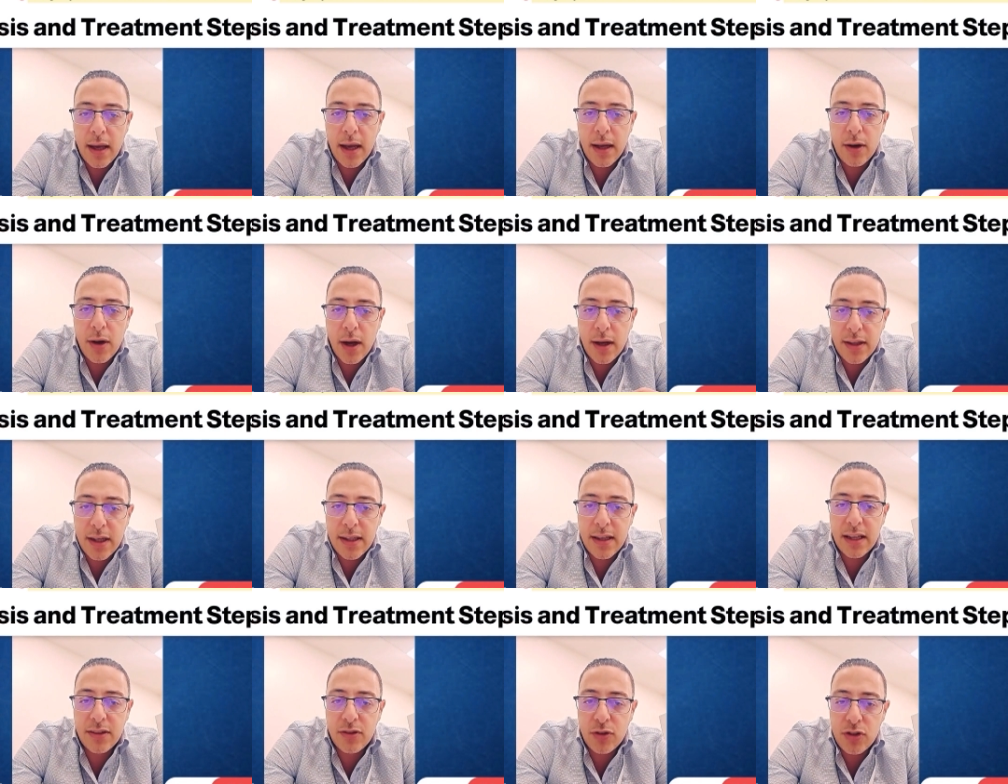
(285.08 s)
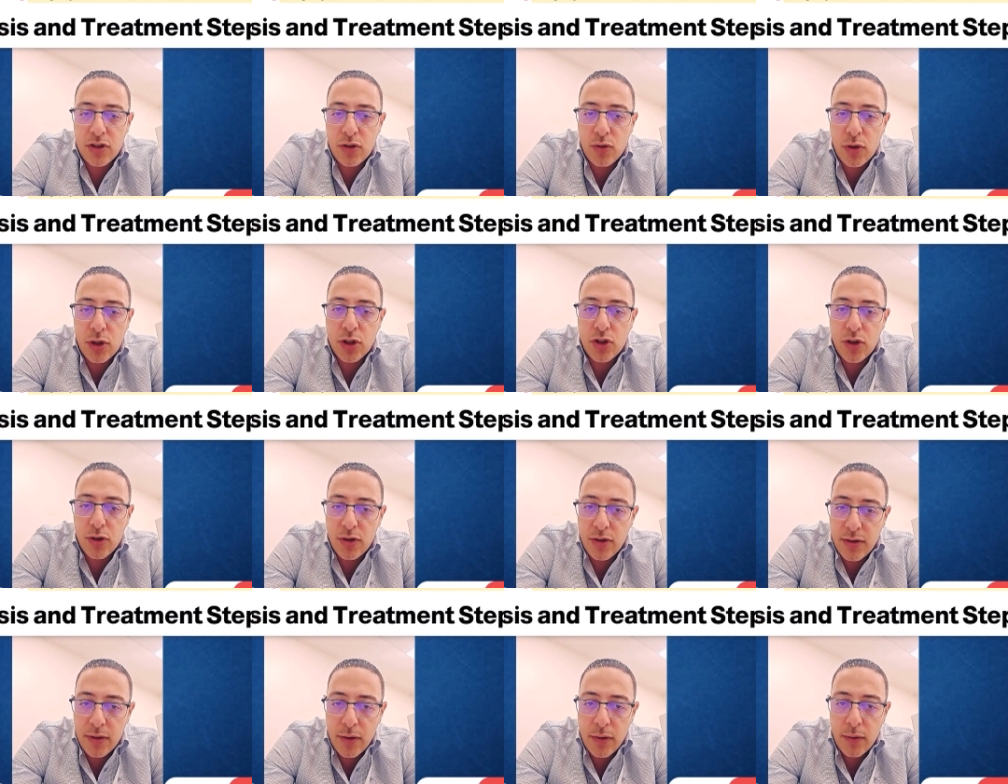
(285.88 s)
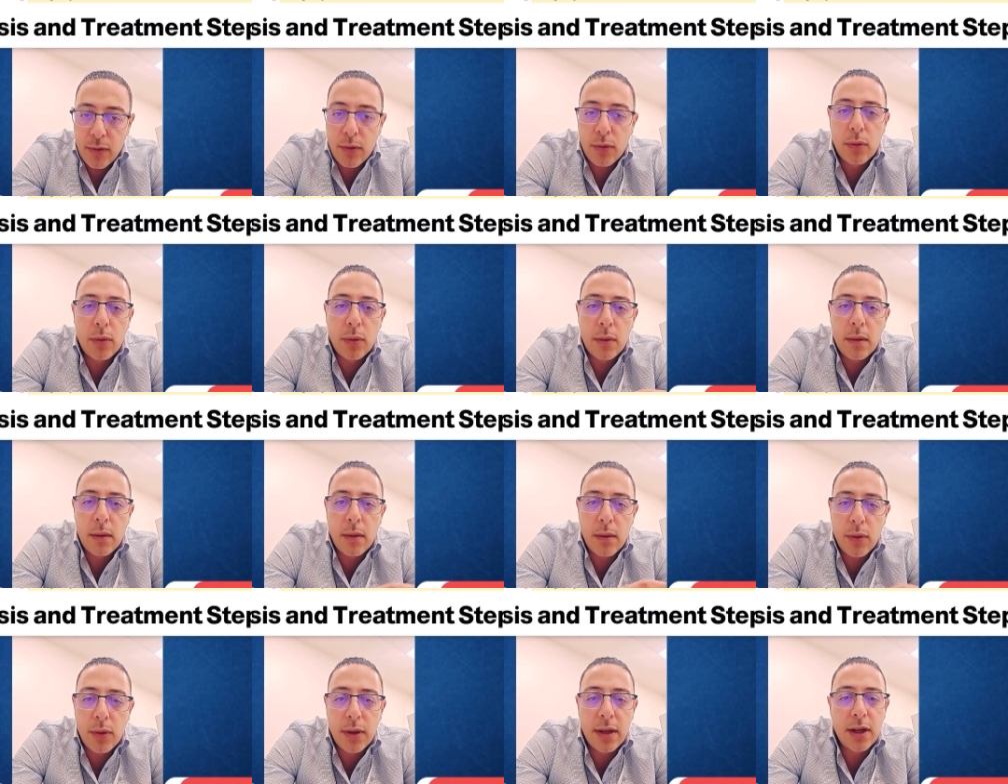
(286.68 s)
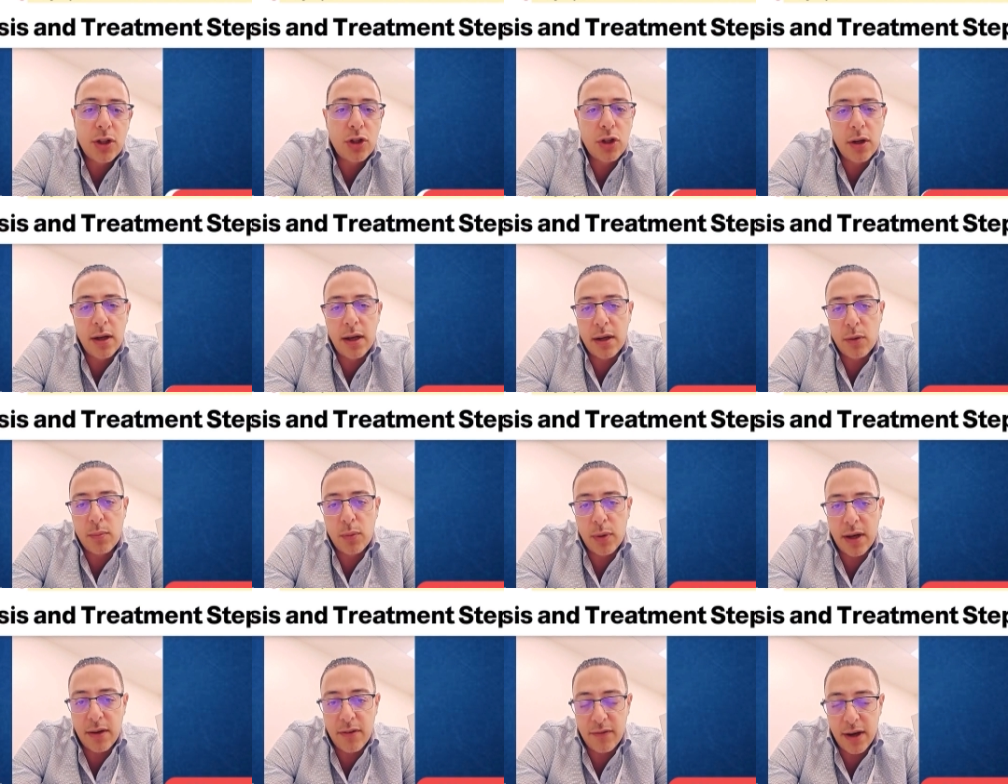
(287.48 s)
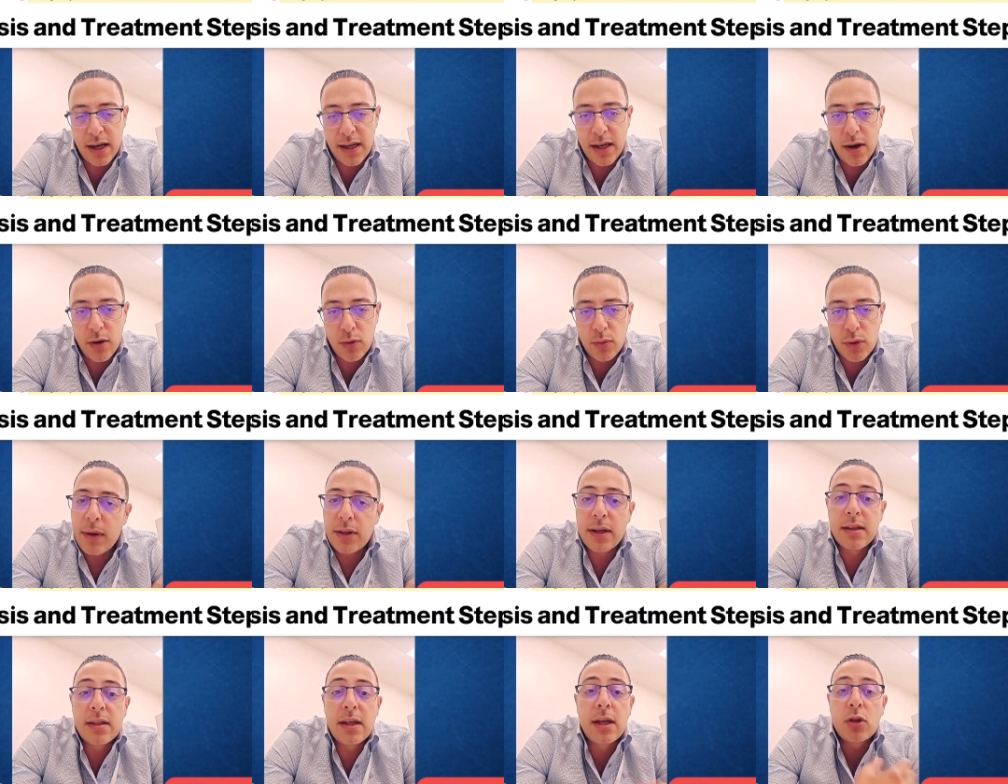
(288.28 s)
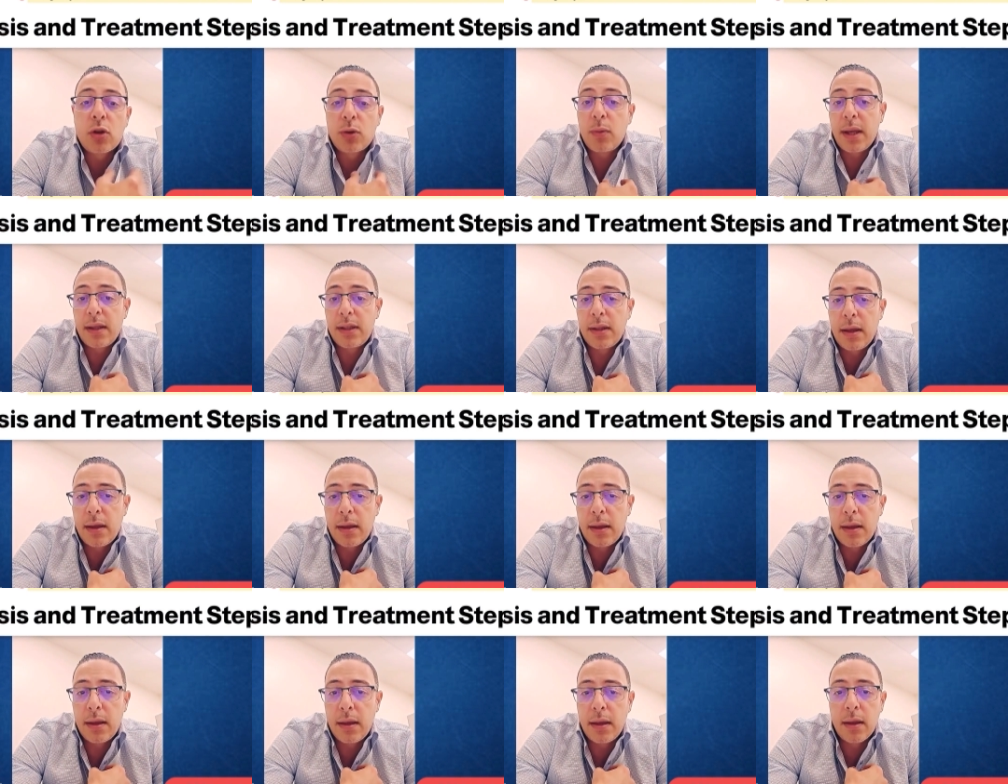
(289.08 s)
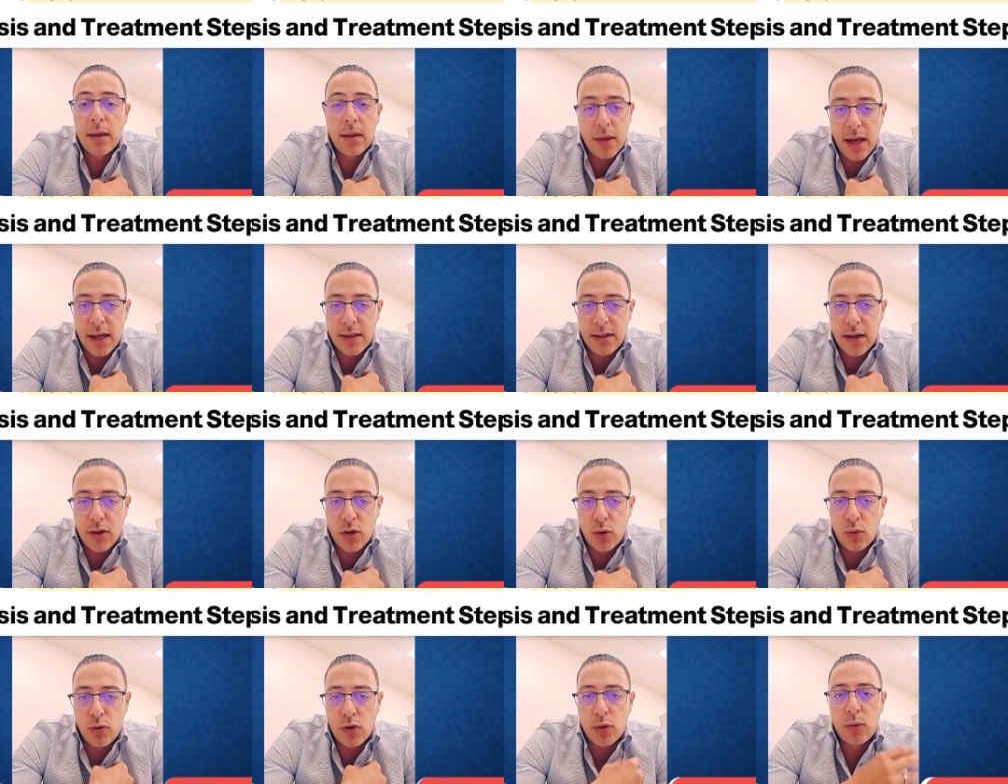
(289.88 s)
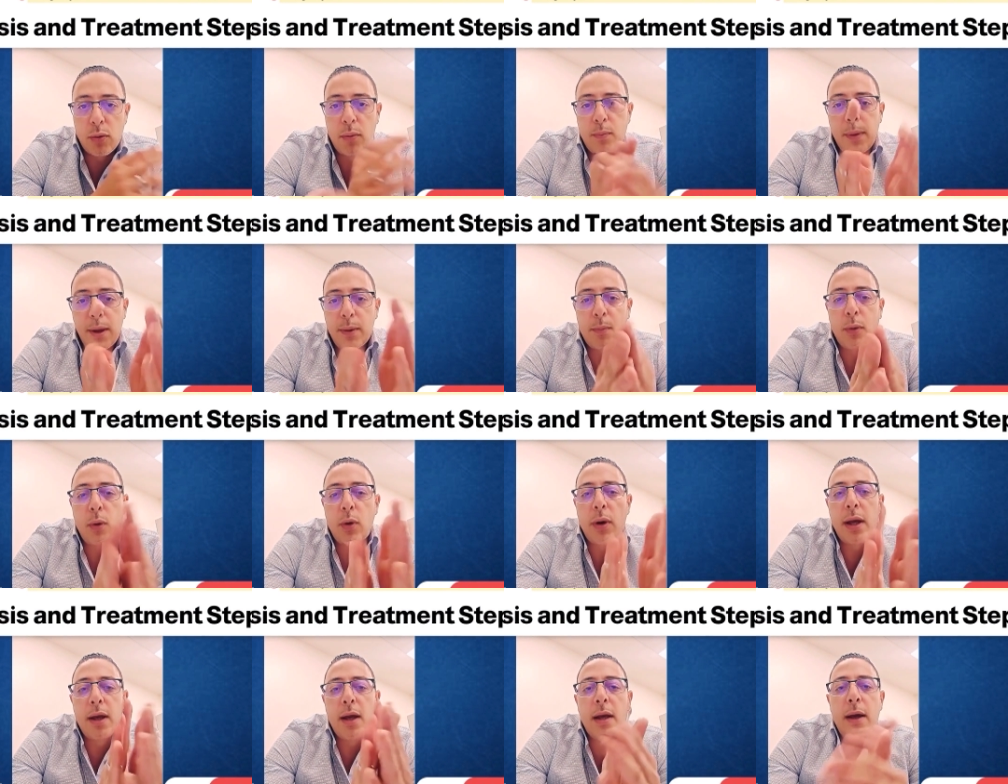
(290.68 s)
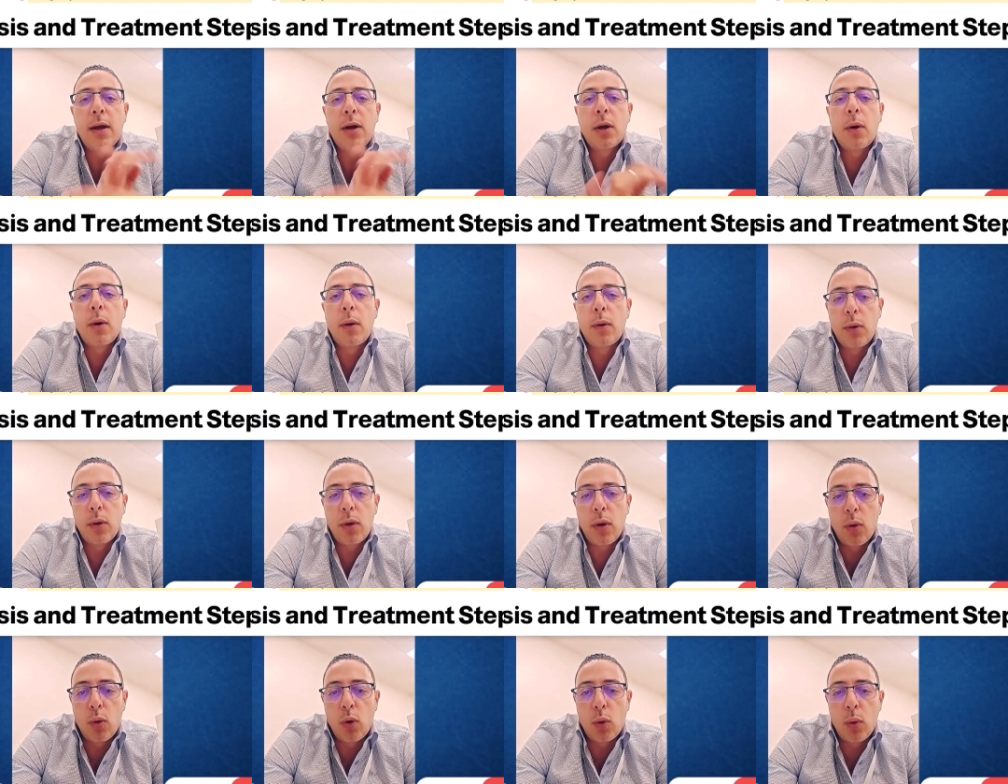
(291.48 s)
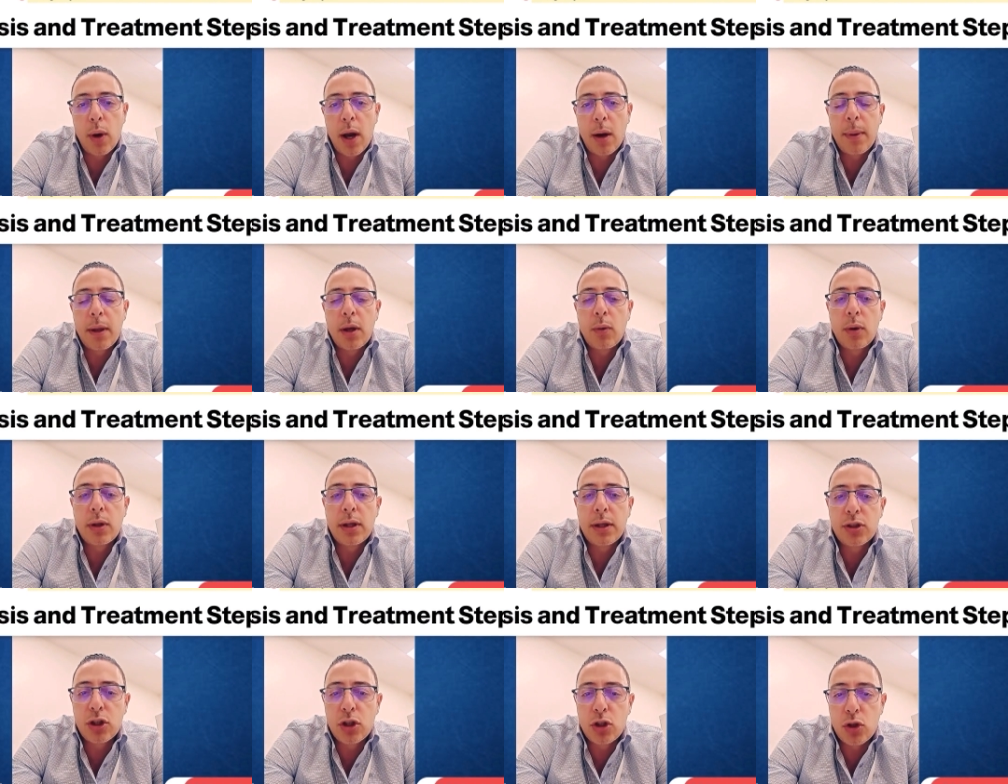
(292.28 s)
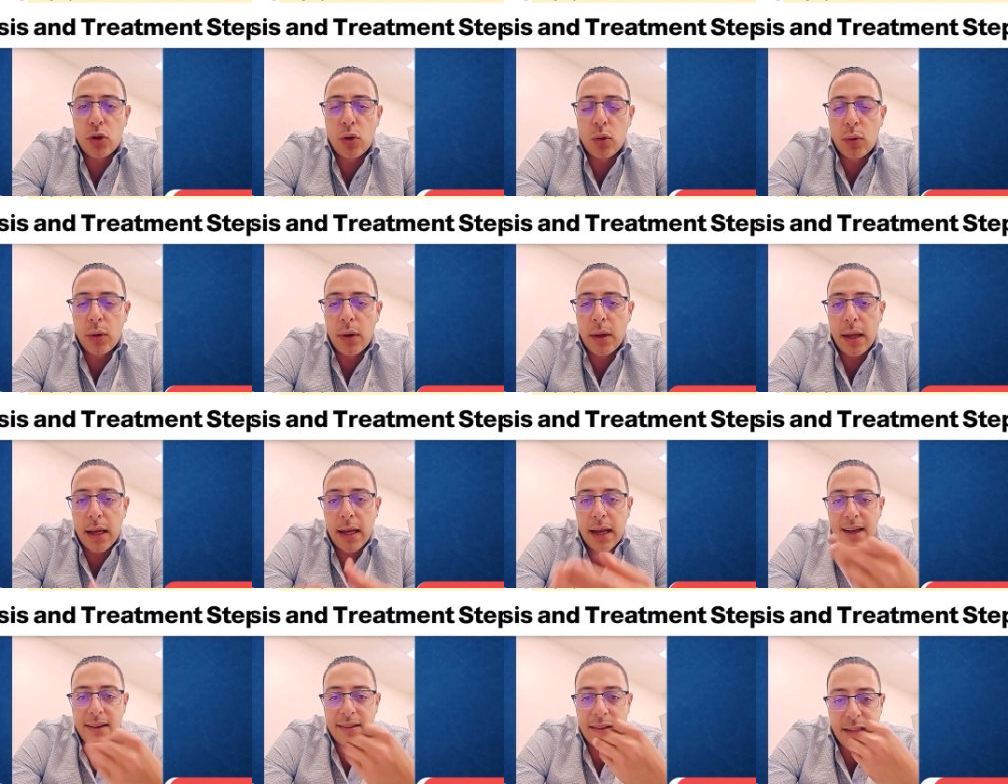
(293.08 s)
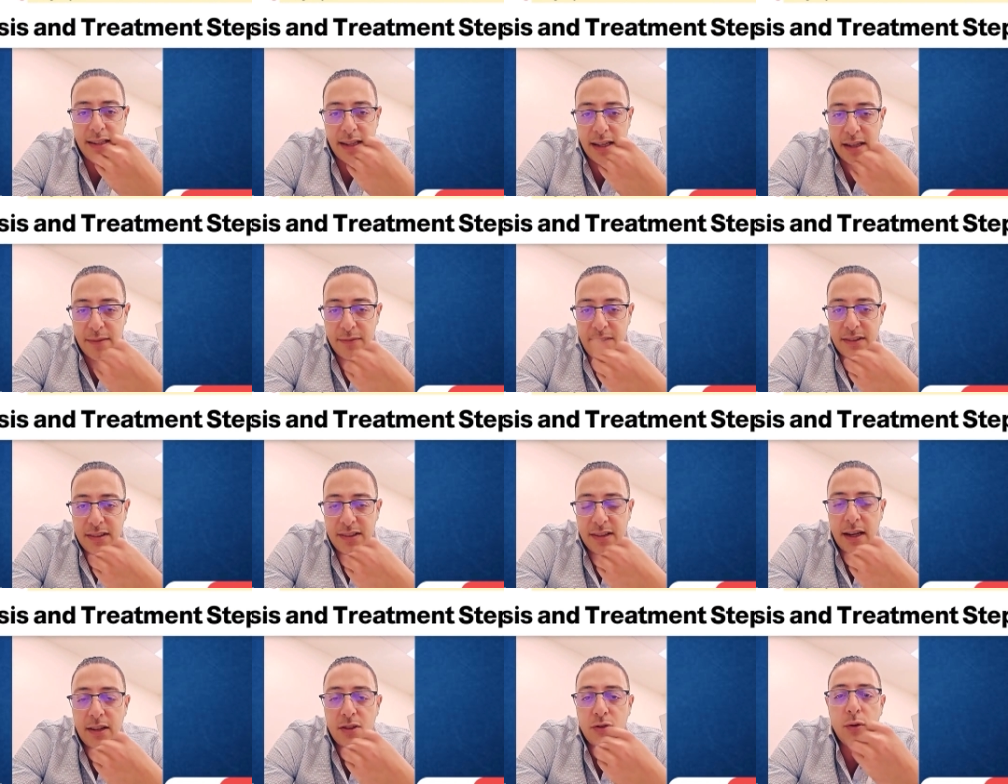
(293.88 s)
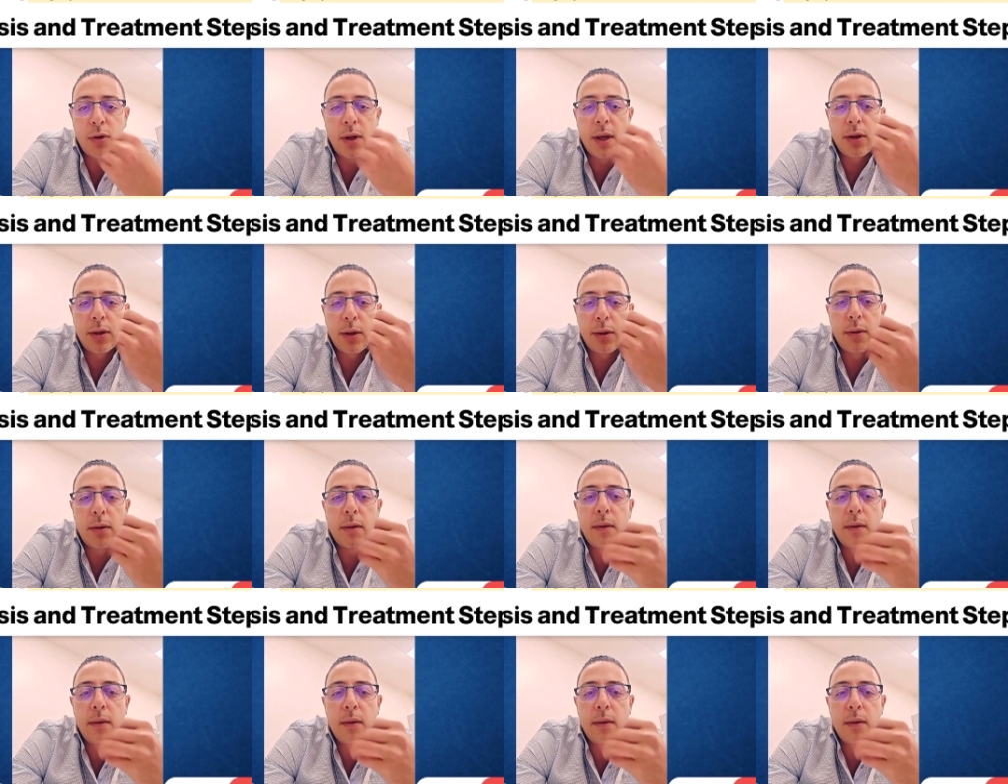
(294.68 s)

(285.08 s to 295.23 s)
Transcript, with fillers: and not in nasal secretions. Initially, we can find out with the tissue method, as I told you, by putting a little or wiping with the tissue and seeing if it sticks or not.